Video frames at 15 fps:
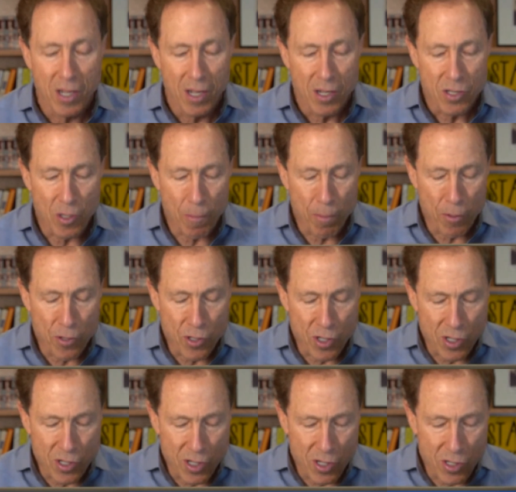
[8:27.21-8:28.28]
So
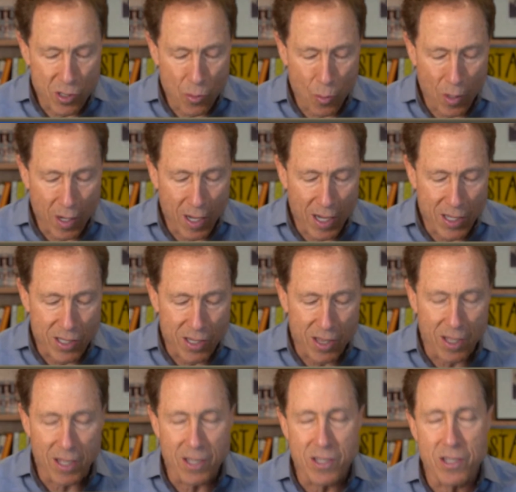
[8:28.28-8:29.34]
persistence in what kinds of
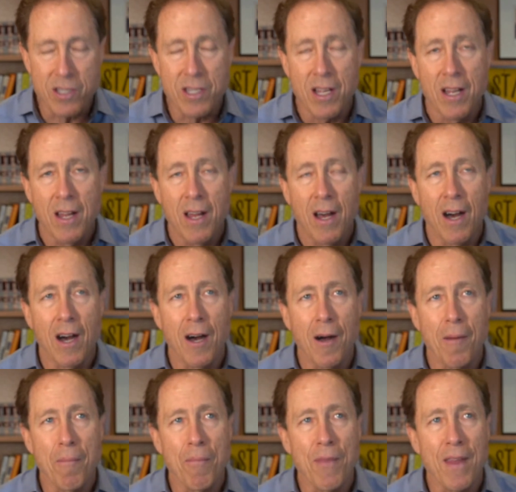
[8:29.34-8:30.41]
things? It's
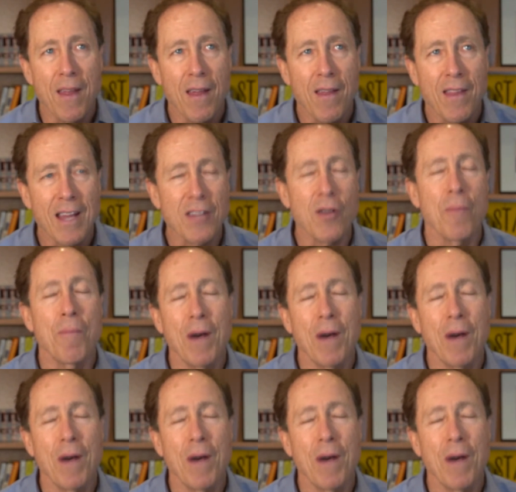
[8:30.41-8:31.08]
that.